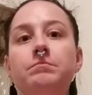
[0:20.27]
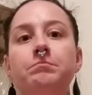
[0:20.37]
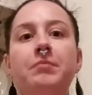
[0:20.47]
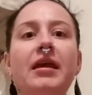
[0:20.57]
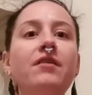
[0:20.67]

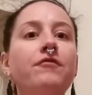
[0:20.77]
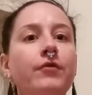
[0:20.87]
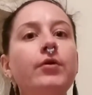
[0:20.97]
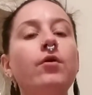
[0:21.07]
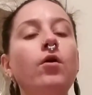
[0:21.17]
Being
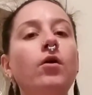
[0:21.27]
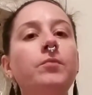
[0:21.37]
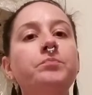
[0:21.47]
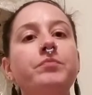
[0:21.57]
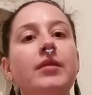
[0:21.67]

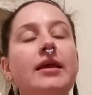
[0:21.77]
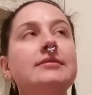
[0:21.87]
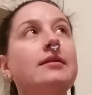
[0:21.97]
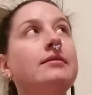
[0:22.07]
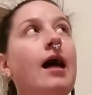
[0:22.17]
frugal
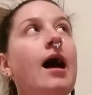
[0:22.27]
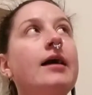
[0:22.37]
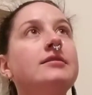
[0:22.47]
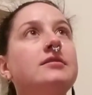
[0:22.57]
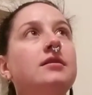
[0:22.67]
is a
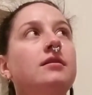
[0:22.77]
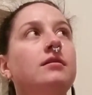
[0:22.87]
lot